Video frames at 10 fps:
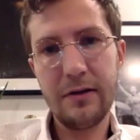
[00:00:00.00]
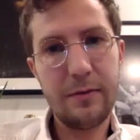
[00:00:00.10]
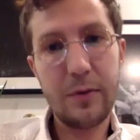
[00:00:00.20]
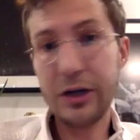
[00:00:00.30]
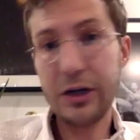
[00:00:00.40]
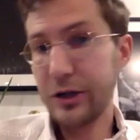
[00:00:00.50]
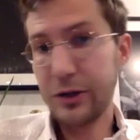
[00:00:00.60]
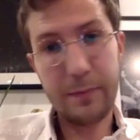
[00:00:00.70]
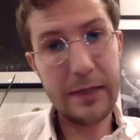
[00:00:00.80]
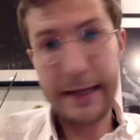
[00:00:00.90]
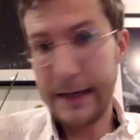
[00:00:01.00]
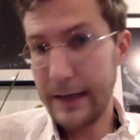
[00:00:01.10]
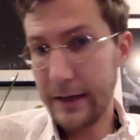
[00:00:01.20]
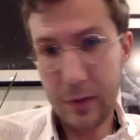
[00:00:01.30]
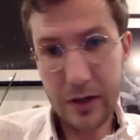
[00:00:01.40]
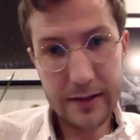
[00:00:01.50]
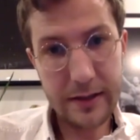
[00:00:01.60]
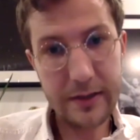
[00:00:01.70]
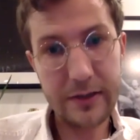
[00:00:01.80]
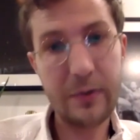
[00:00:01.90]
project or planning
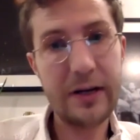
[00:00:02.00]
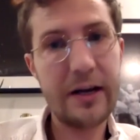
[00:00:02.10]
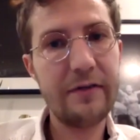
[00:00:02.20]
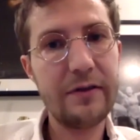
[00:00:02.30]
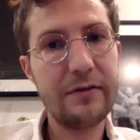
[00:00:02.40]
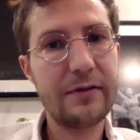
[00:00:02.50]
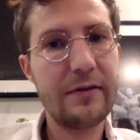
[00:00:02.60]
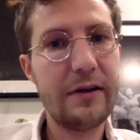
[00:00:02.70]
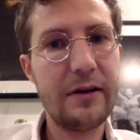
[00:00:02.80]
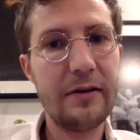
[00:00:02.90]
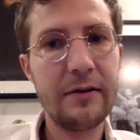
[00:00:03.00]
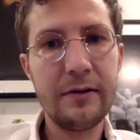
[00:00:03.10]
process or what have you, so that